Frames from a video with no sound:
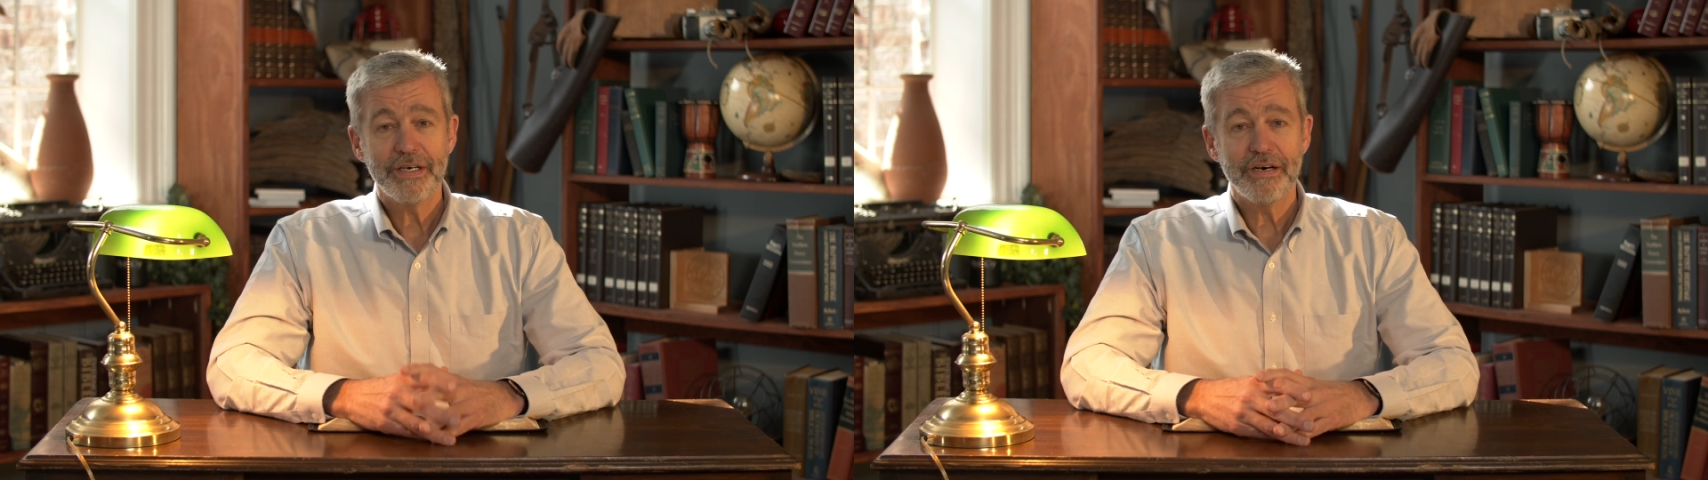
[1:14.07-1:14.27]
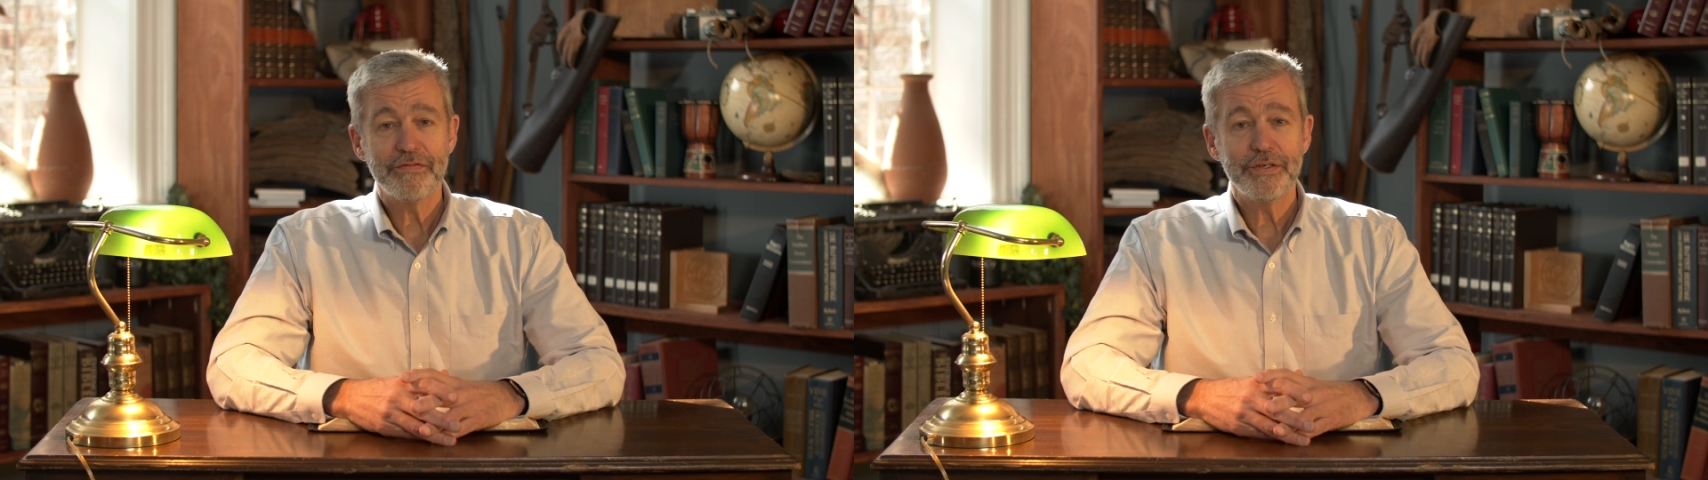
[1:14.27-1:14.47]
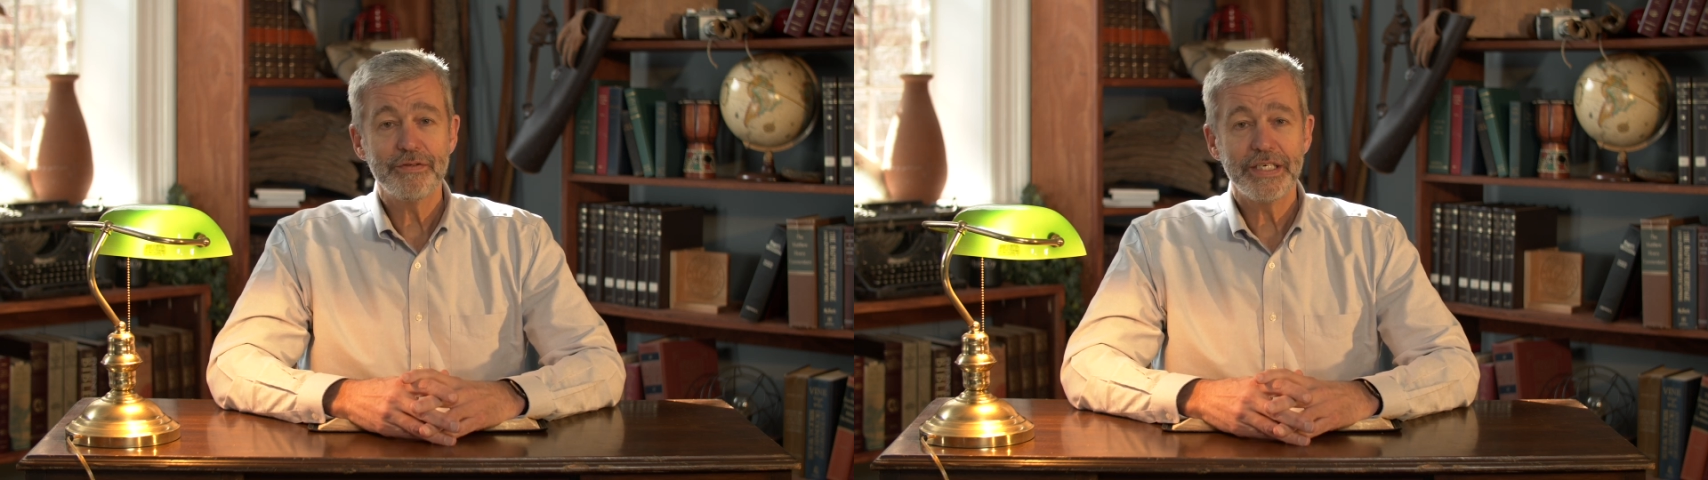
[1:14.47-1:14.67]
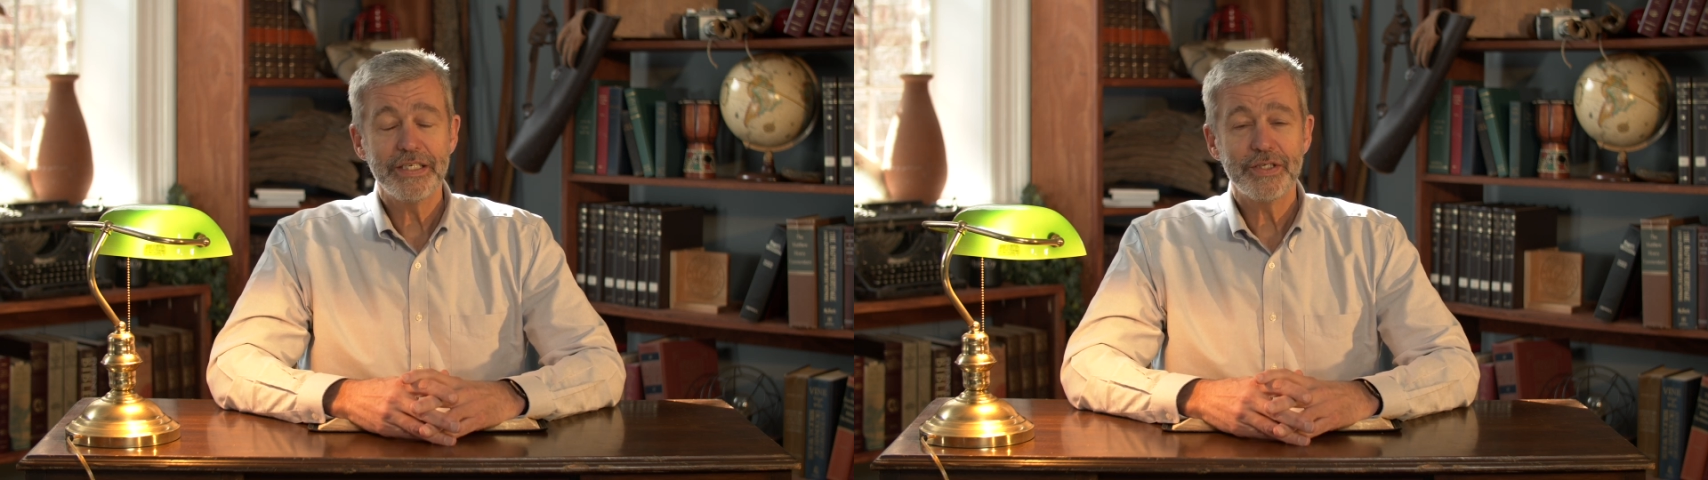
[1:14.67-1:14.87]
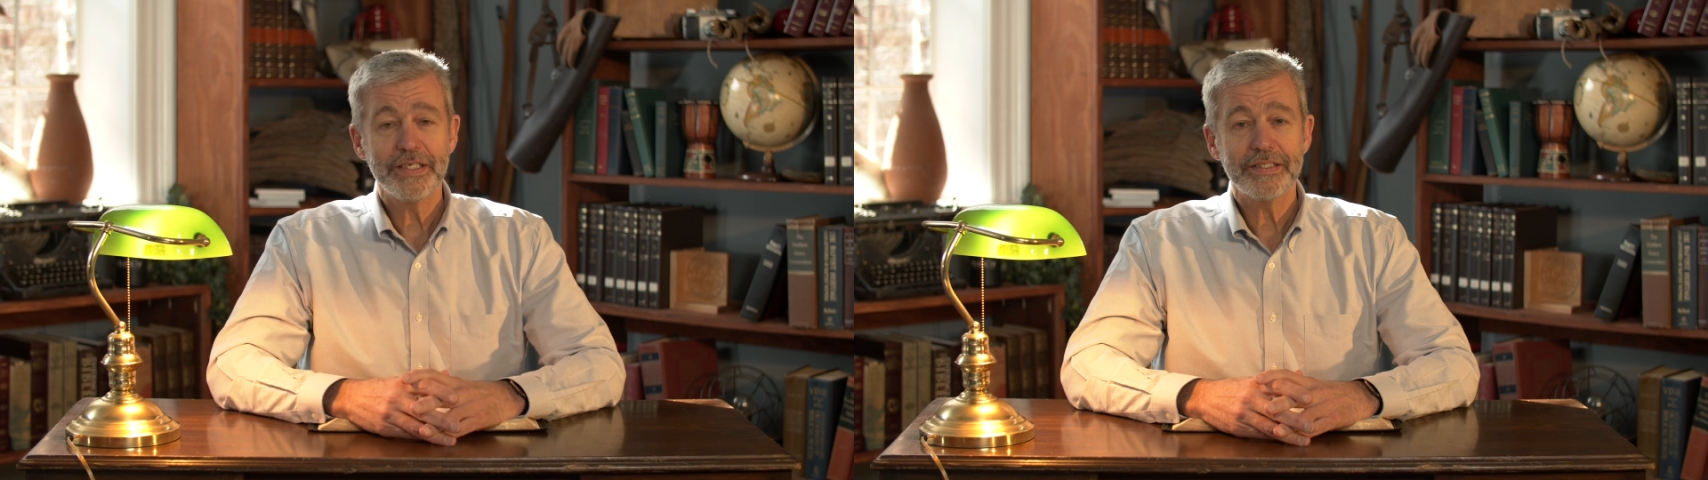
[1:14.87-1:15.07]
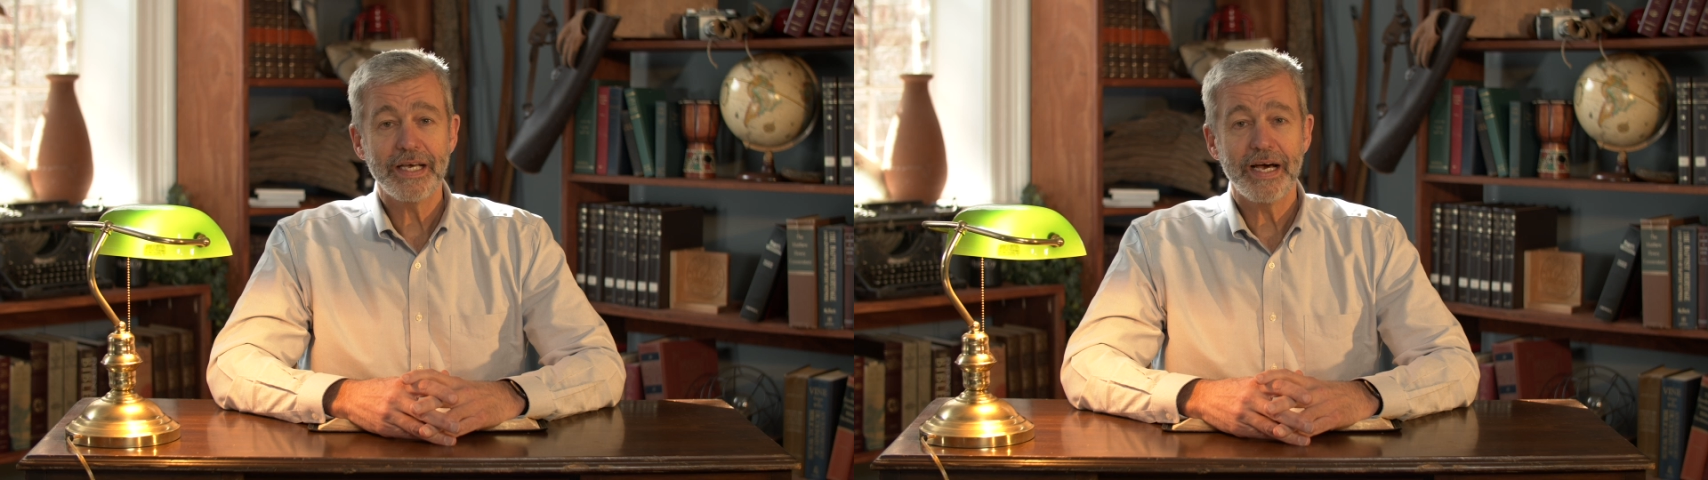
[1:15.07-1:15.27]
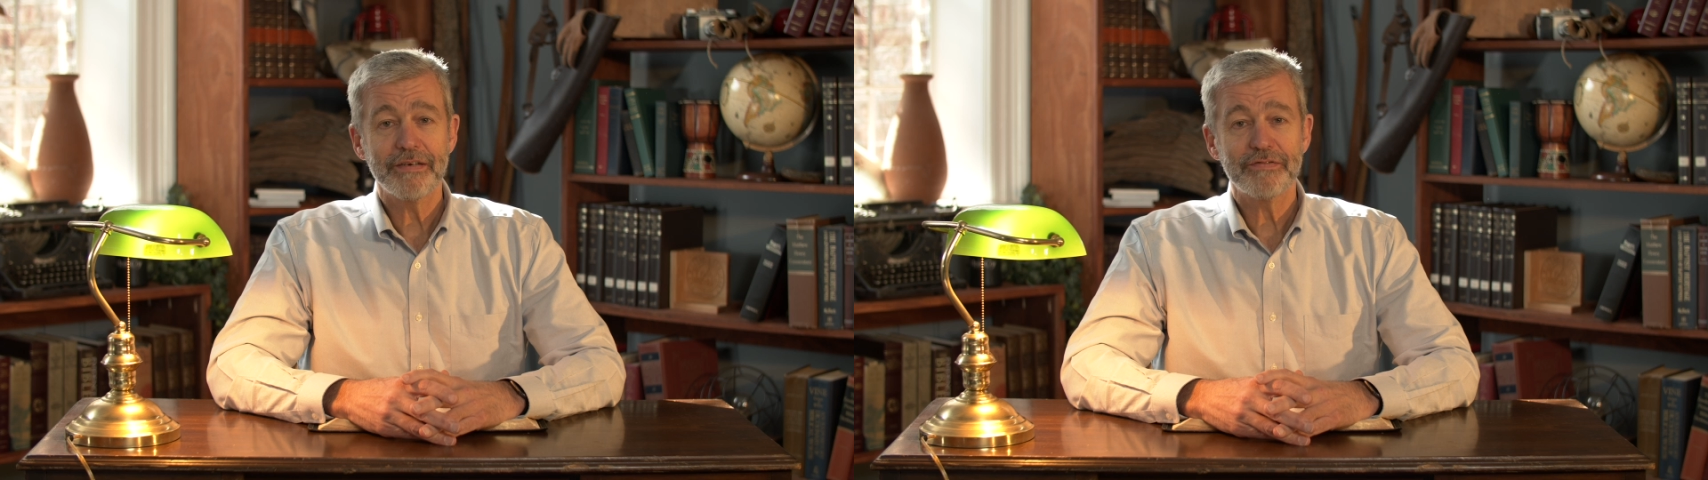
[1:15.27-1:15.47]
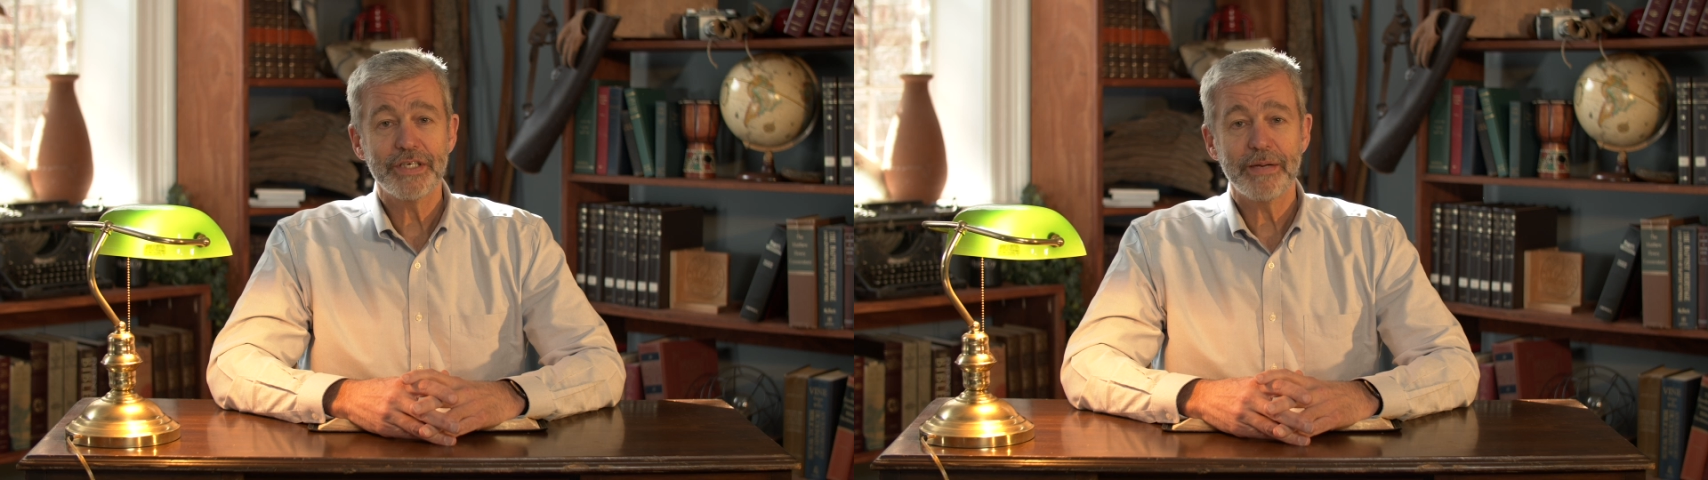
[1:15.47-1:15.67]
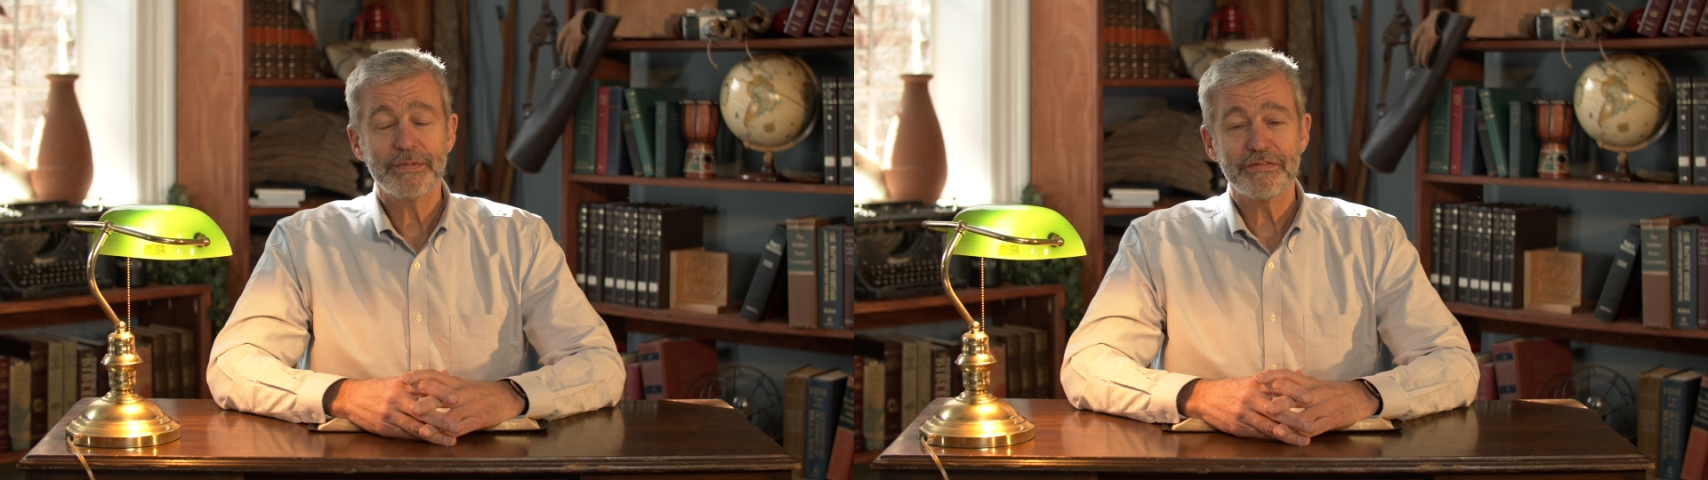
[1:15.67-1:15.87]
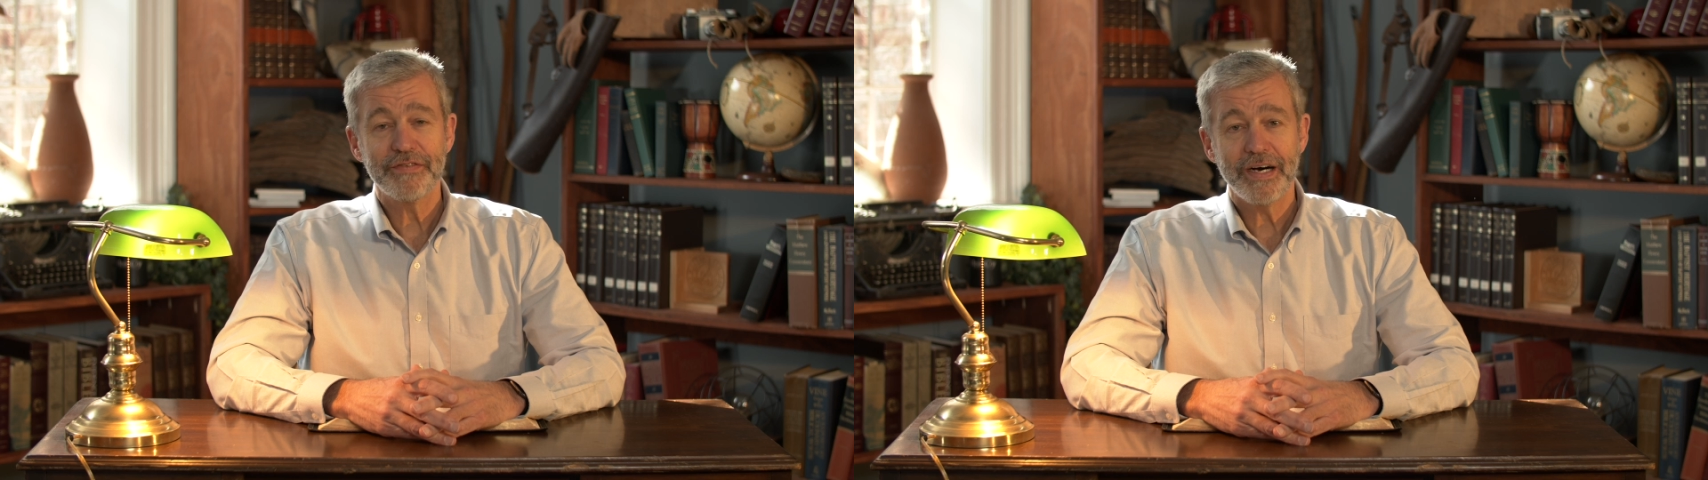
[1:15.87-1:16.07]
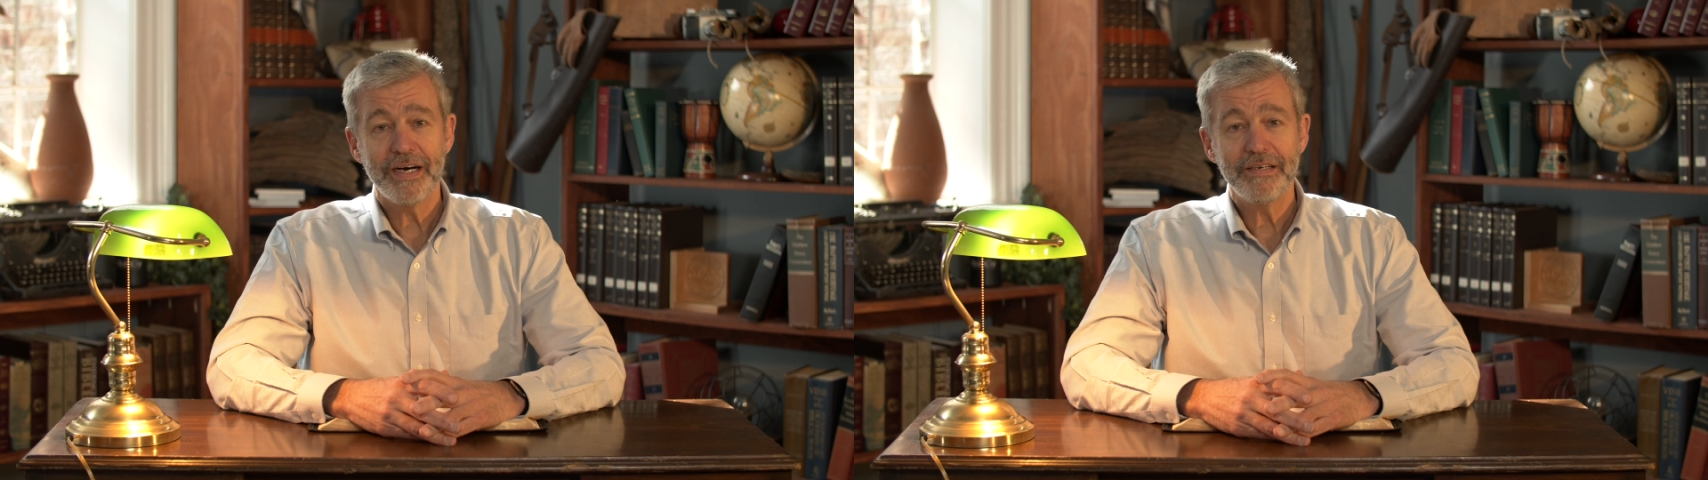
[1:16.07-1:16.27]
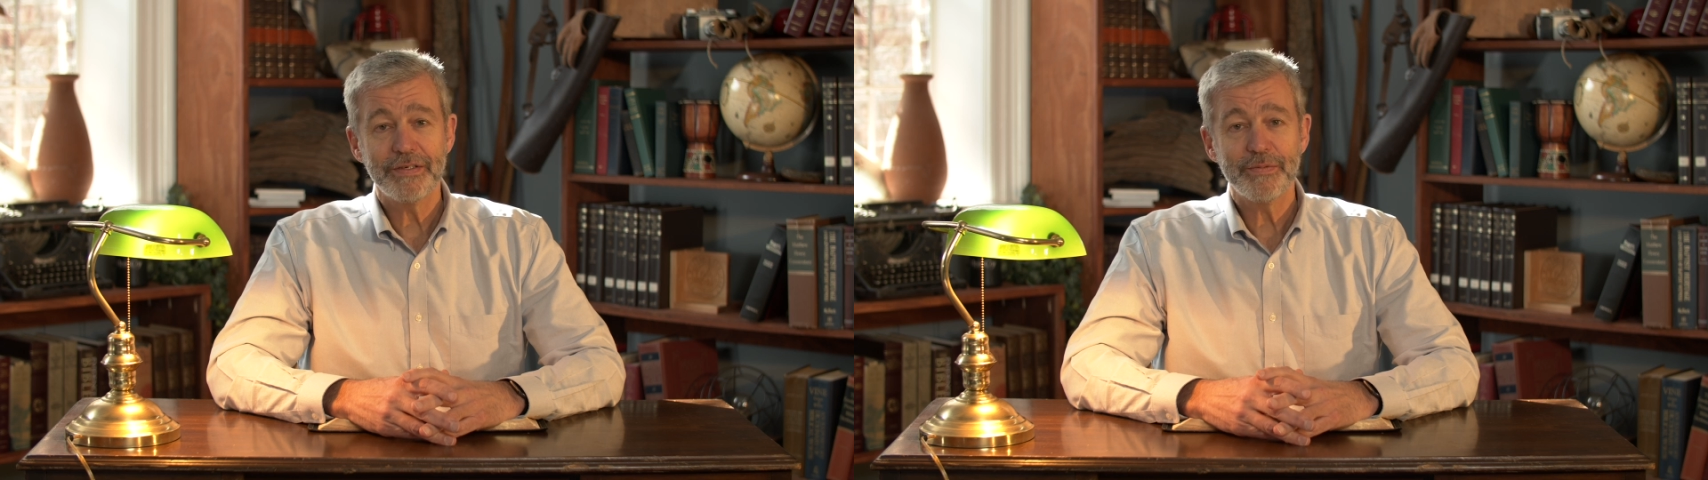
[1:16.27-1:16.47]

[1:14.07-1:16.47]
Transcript: a few teachings out of chapter 5,